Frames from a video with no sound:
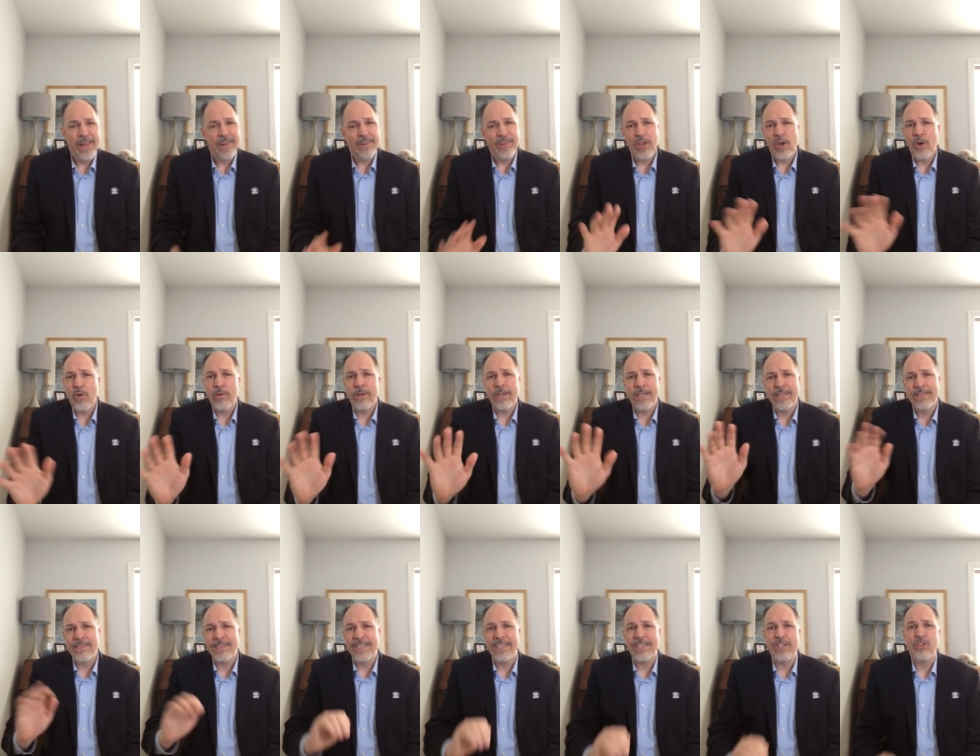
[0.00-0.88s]
No one
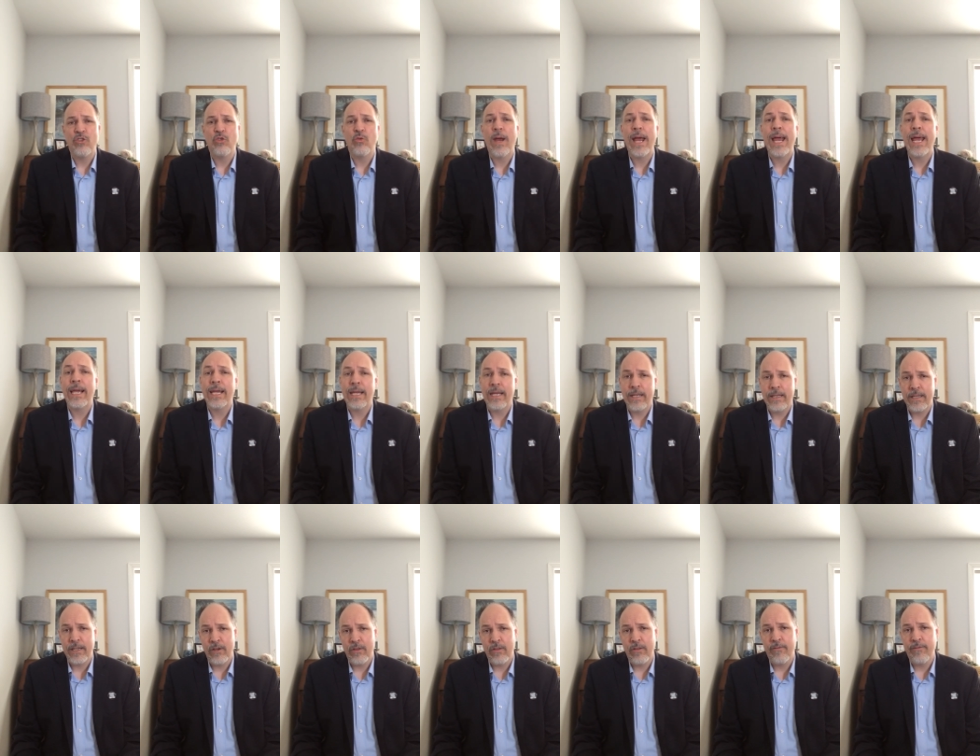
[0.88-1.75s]
had seen a
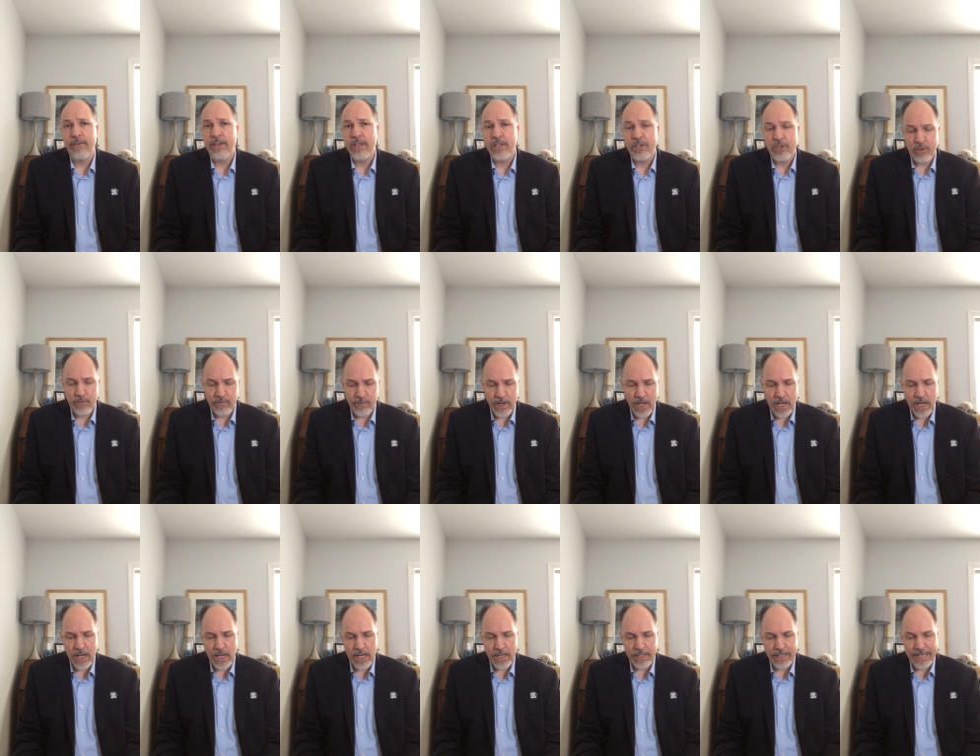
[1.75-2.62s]
dragon near the village of
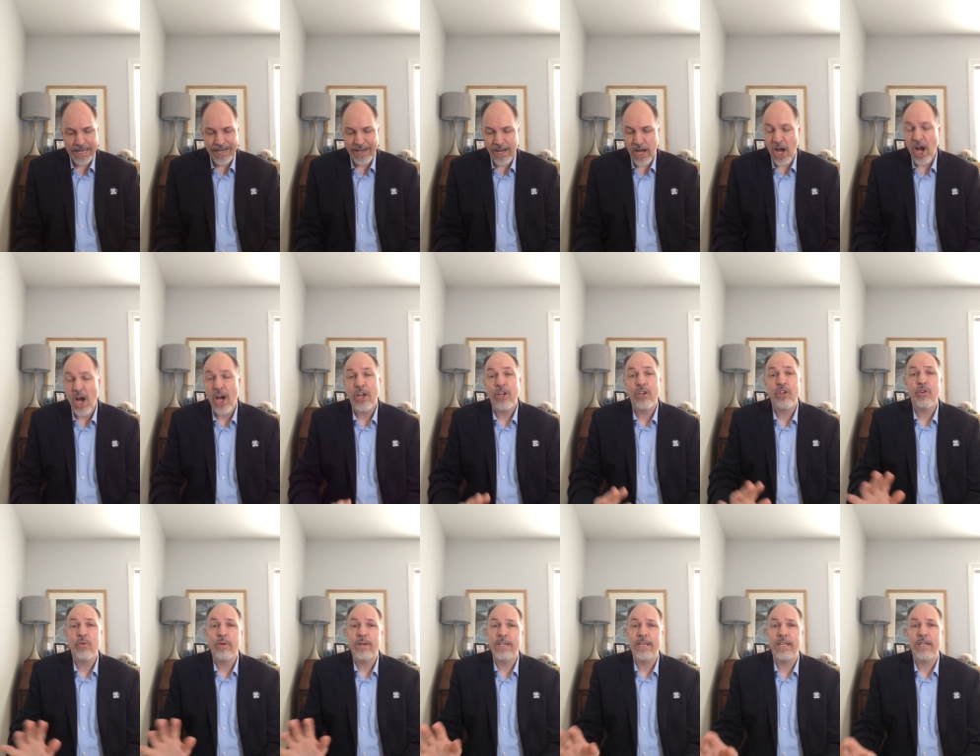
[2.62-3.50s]
Nod in a
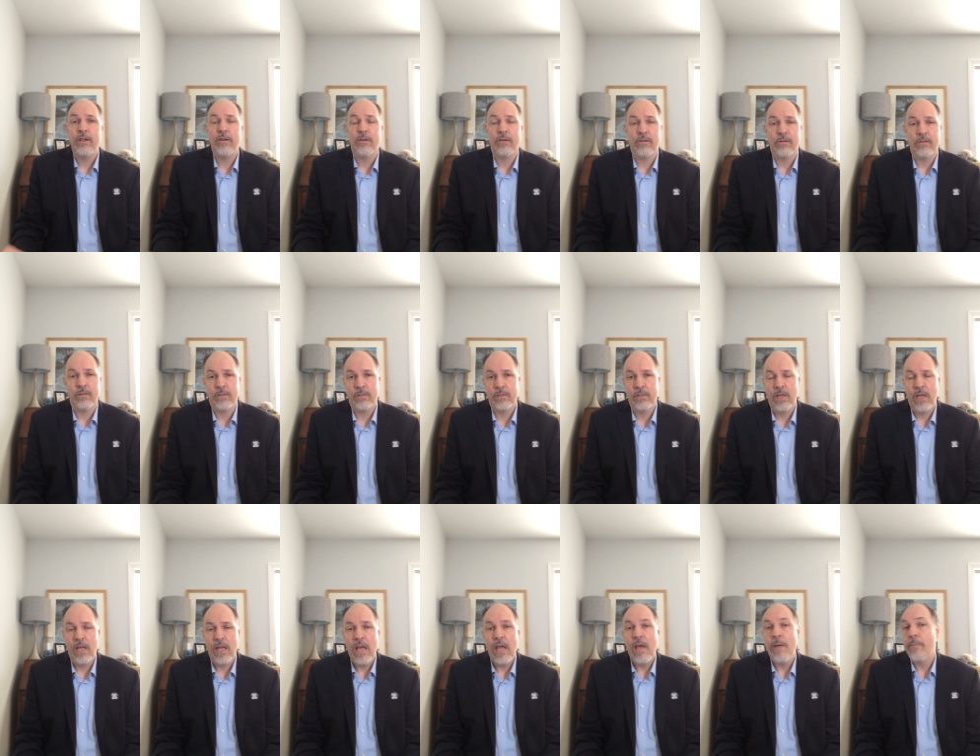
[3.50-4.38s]
hundred years,
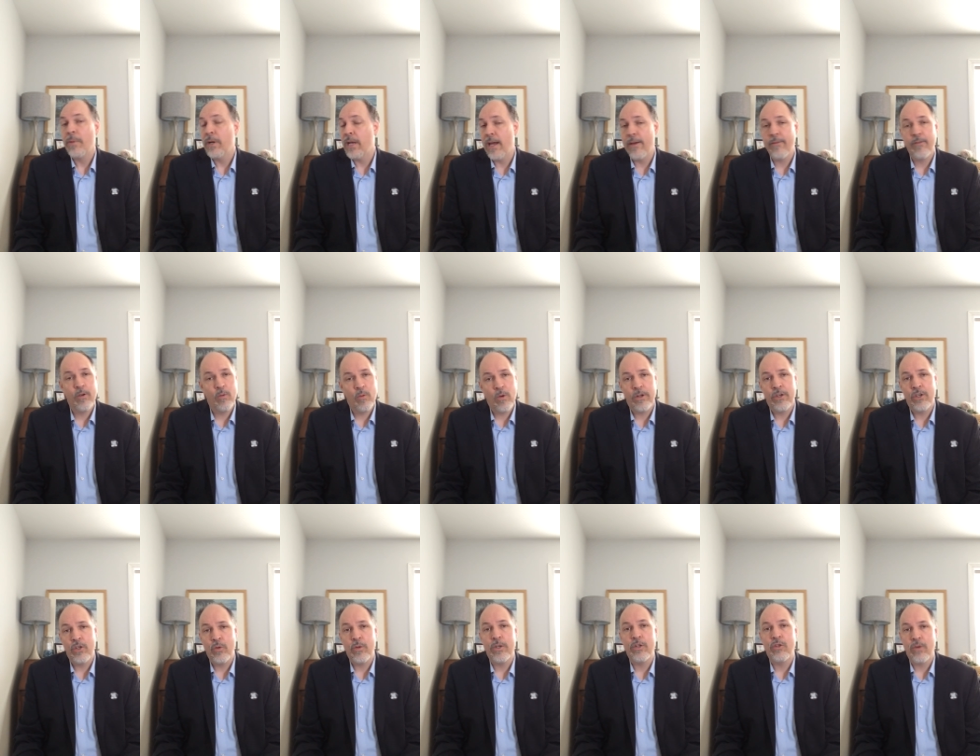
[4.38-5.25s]
but
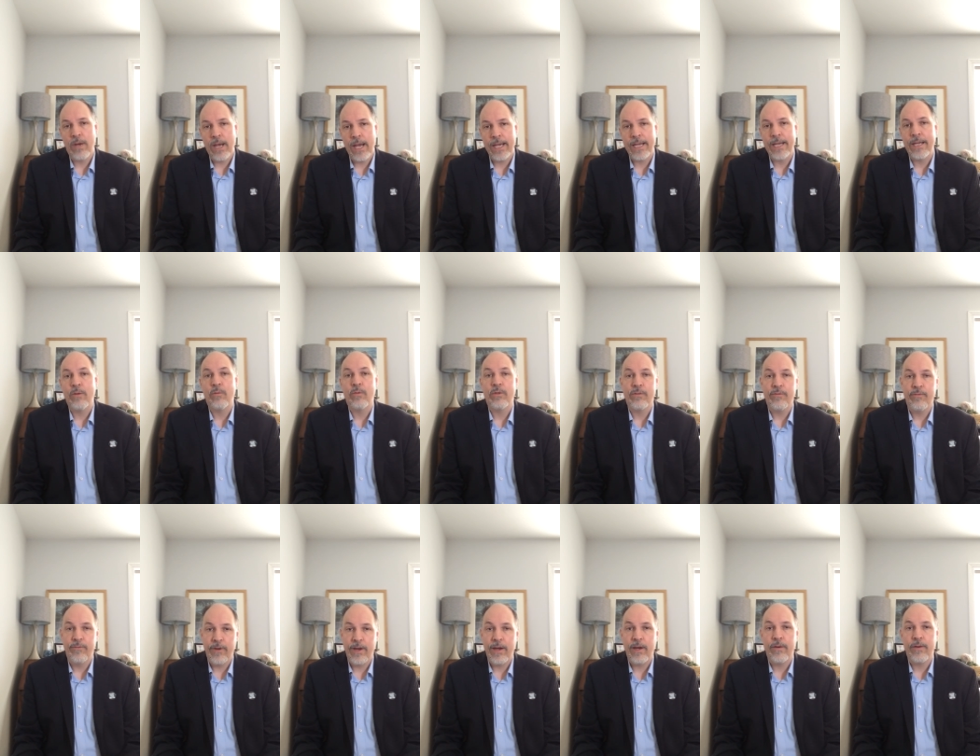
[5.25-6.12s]
everyone knew a dragon was
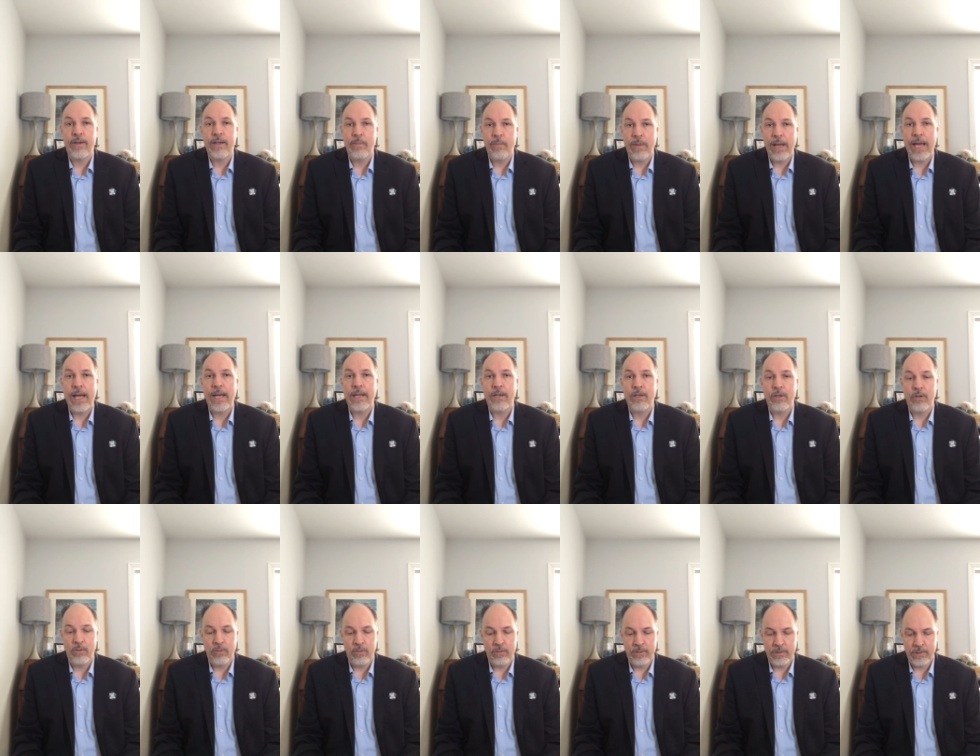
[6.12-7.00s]
very bad
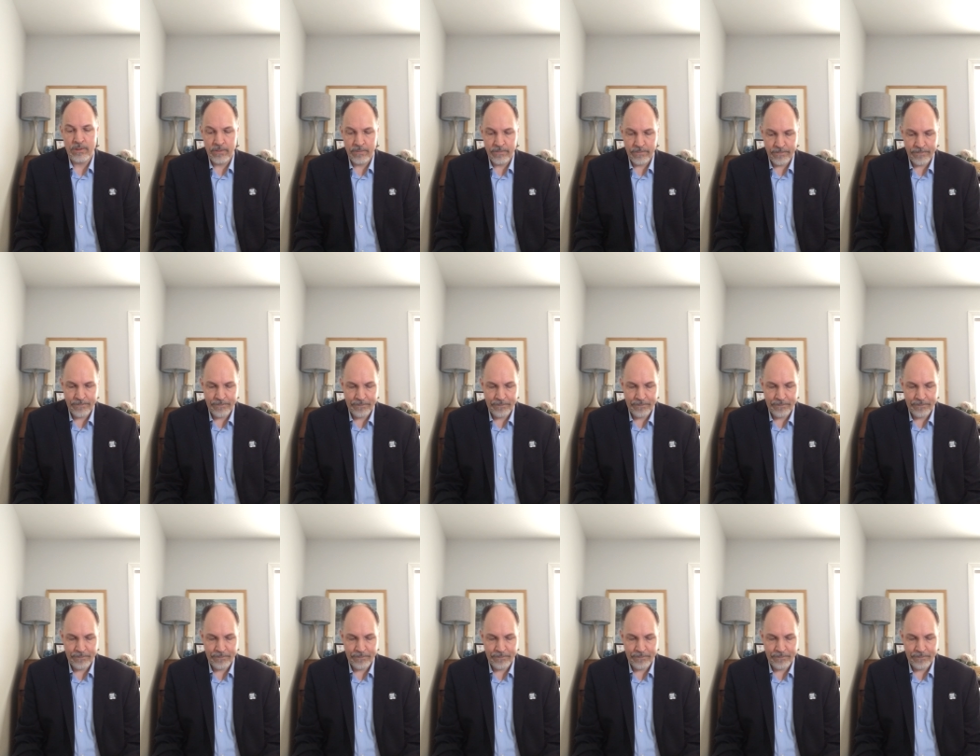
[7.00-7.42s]
news.